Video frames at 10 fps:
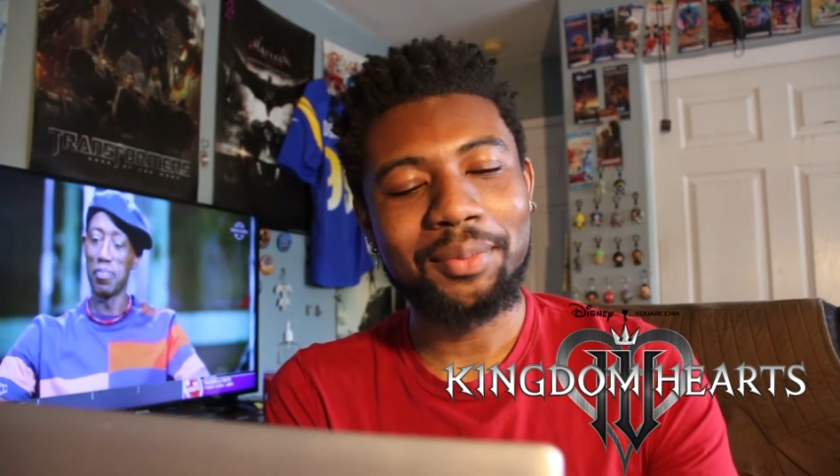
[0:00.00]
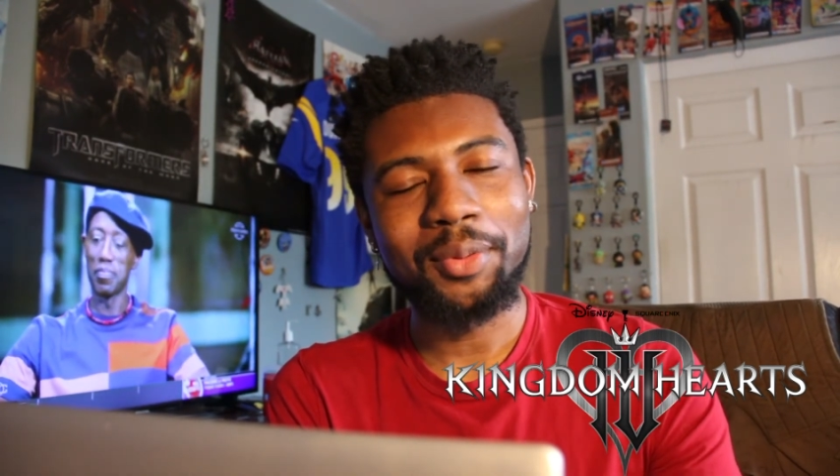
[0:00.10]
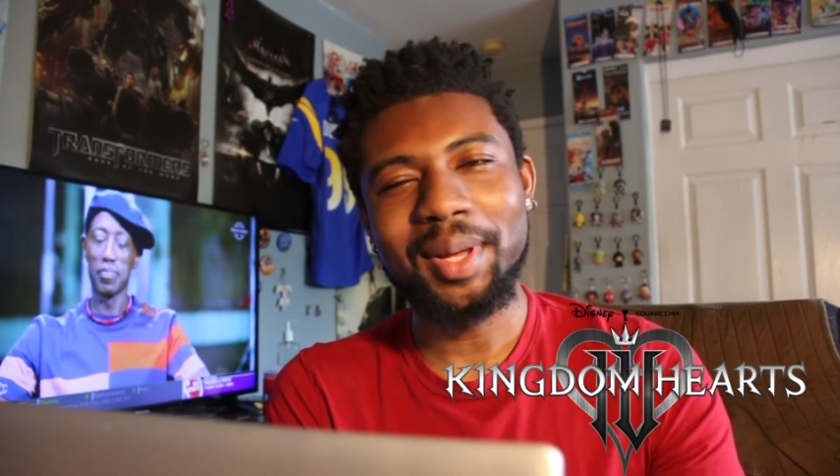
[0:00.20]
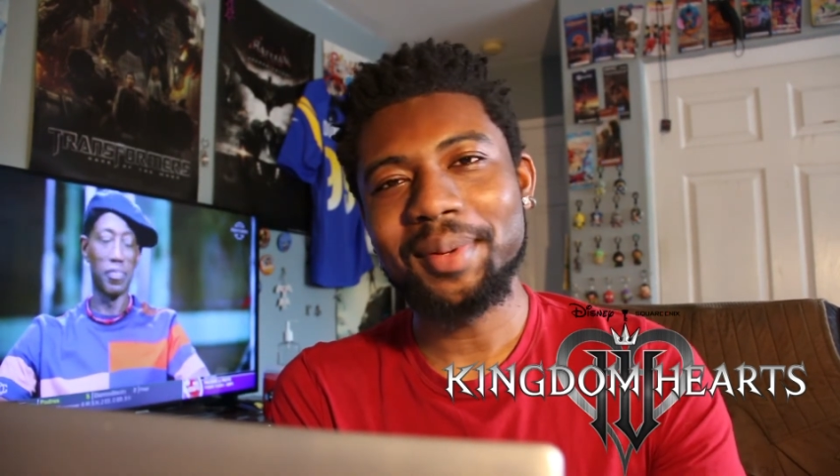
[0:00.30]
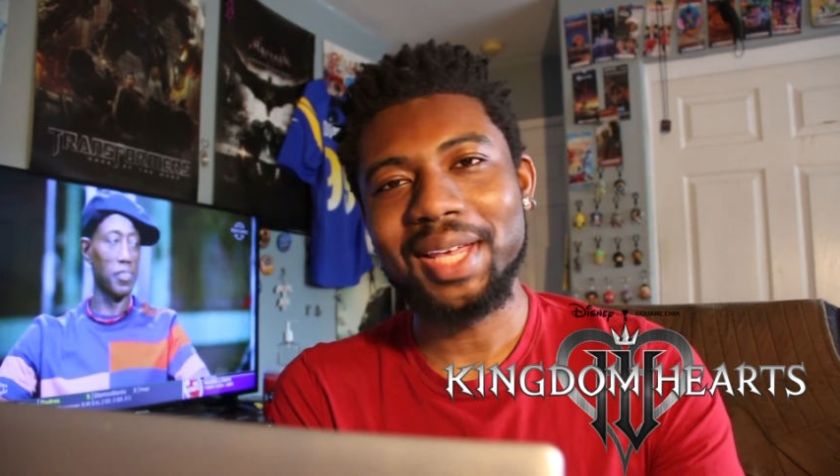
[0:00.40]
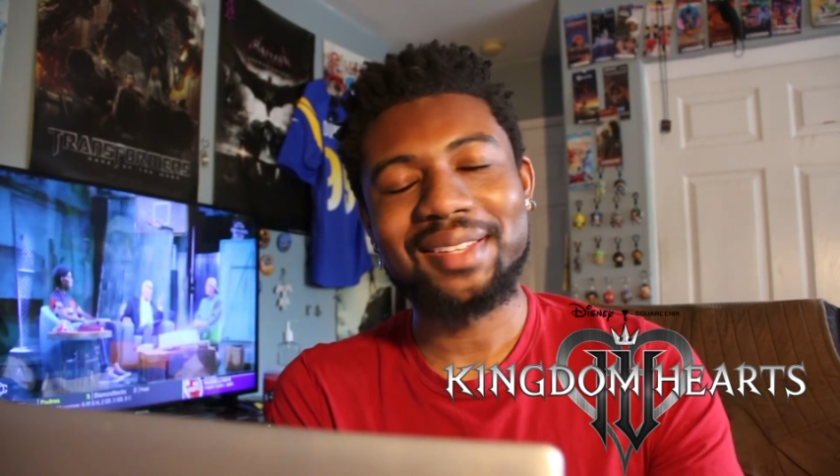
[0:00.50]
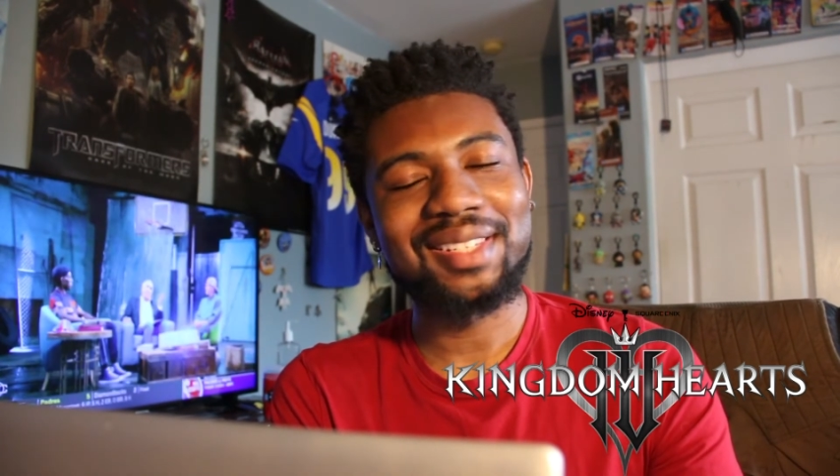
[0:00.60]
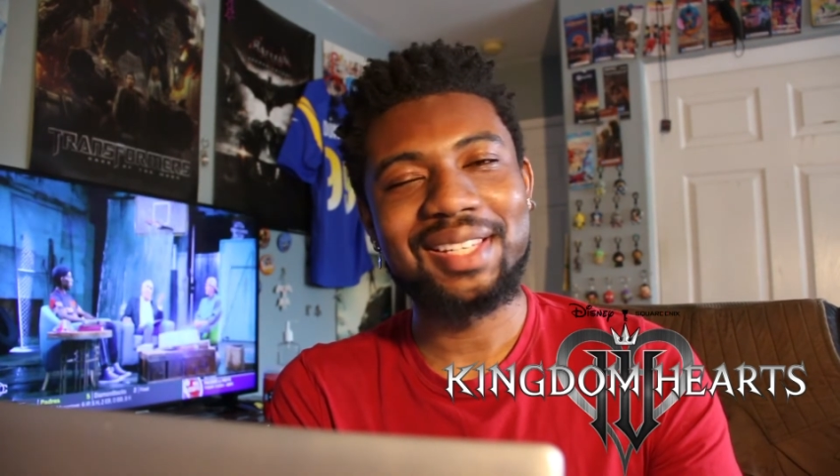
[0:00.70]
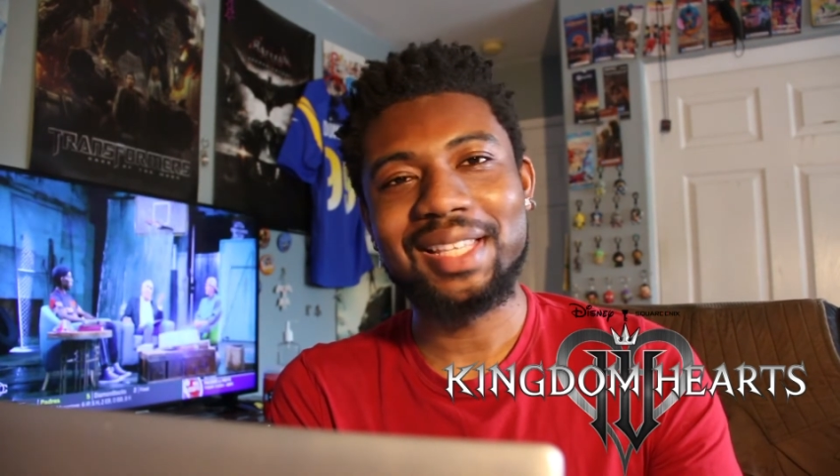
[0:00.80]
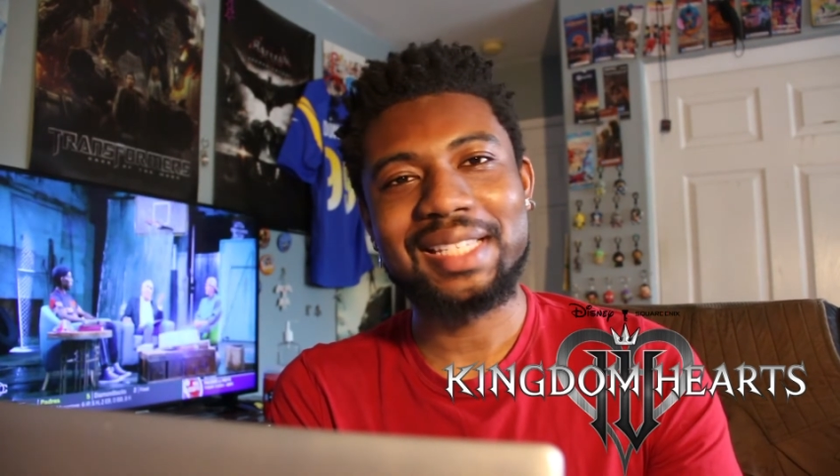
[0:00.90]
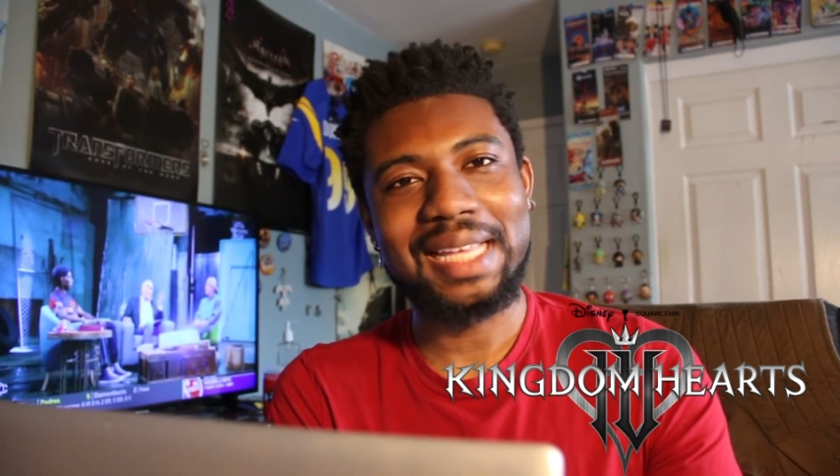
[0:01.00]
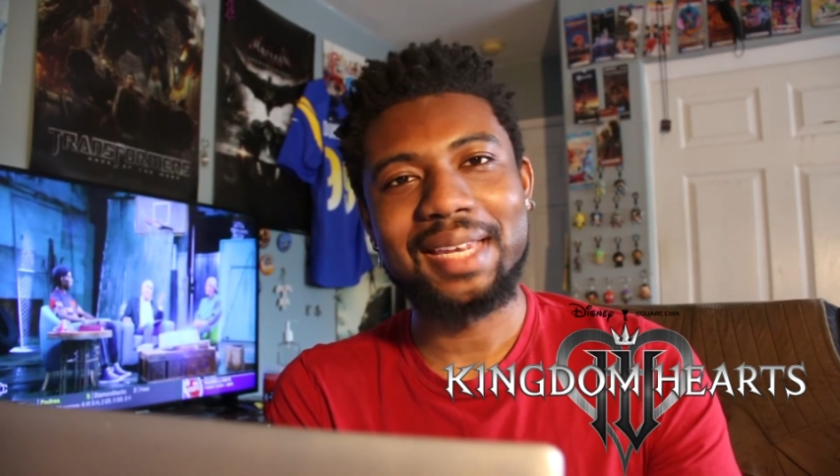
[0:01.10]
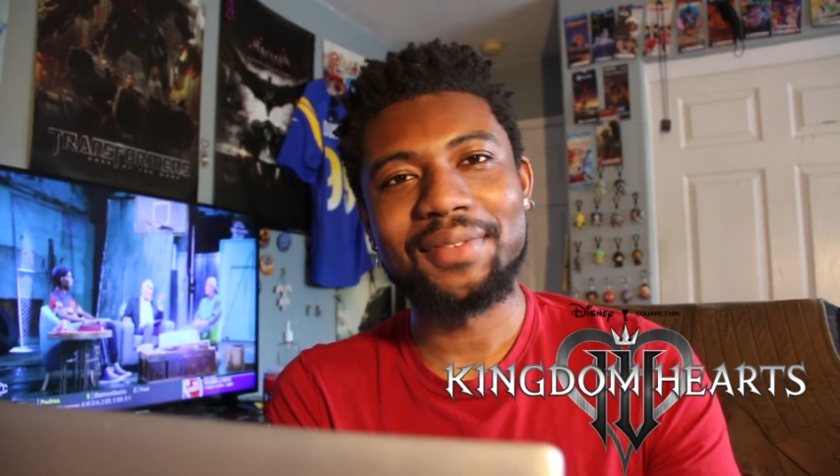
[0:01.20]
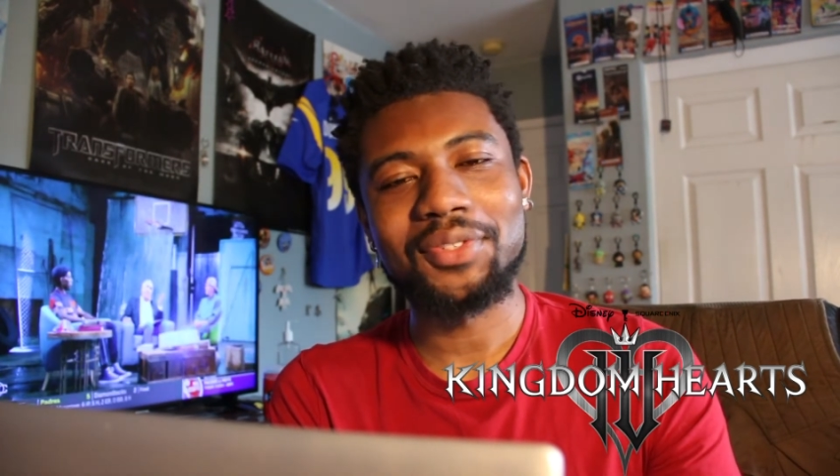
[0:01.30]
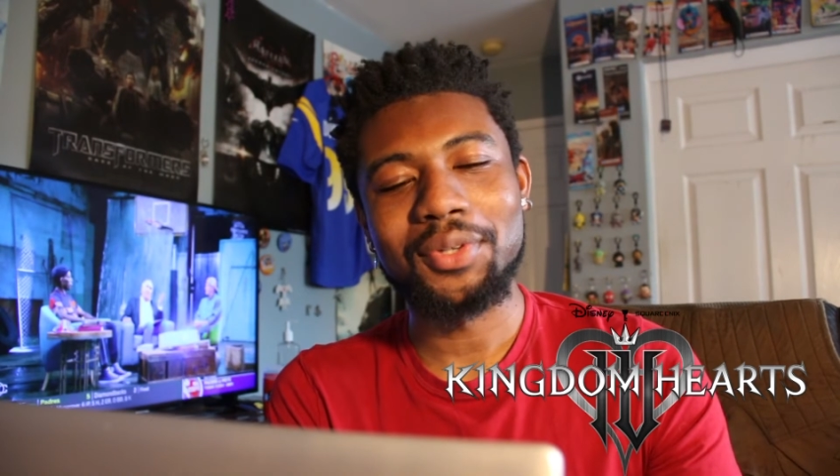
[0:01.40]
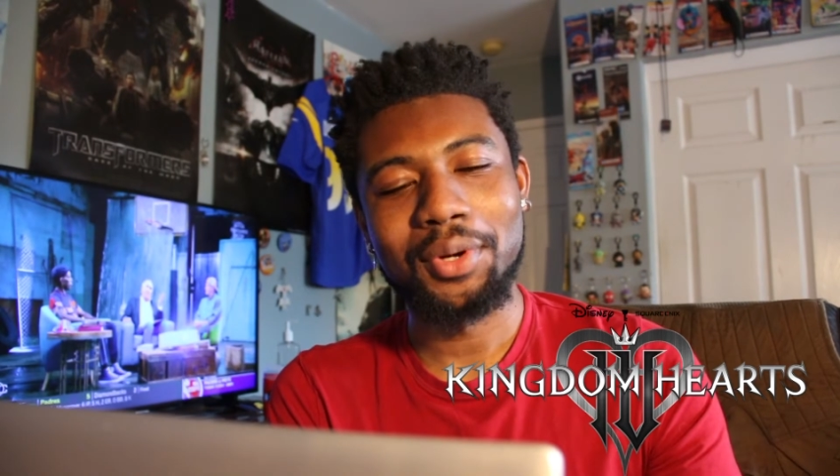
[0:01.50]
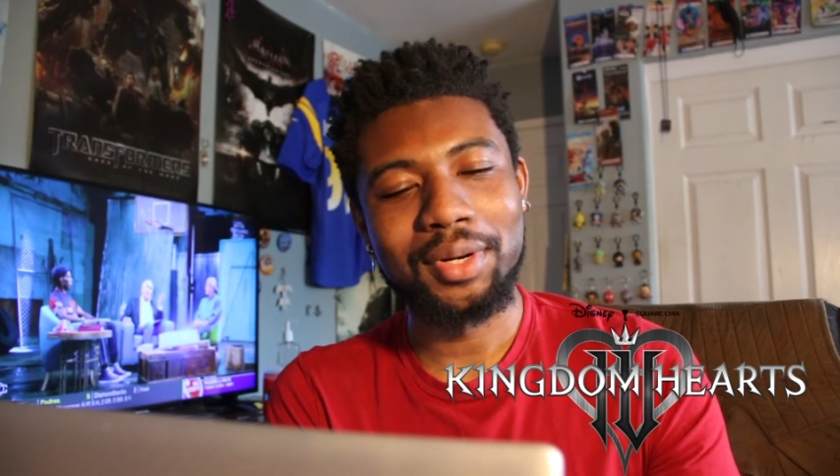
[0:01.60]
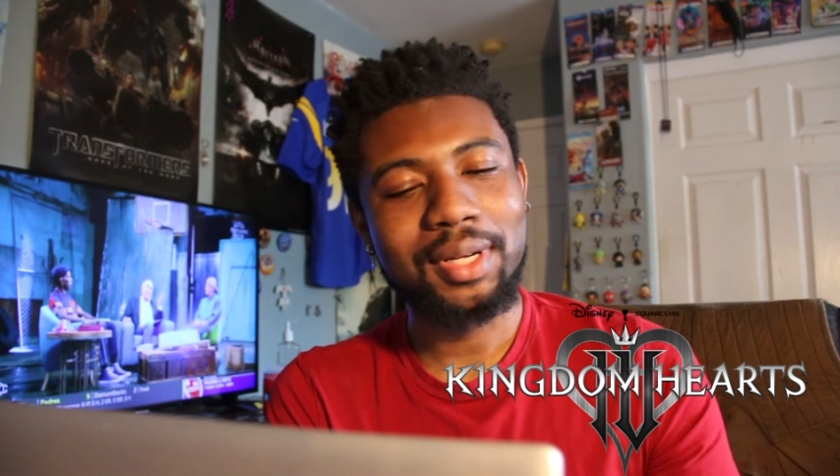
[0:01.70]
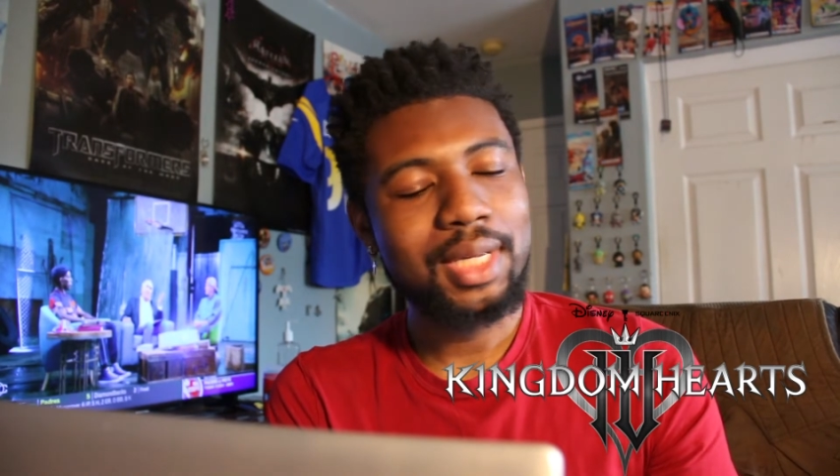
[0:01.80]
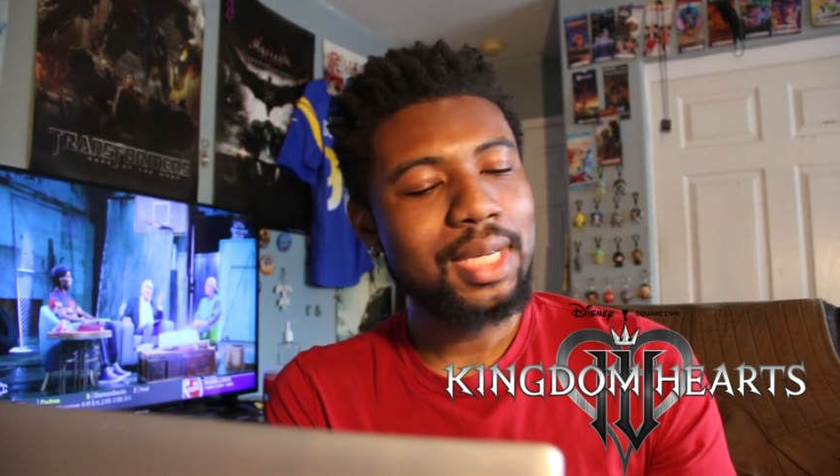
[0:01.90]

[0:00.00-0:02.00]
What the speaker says: or maybe not, it's not even Sora,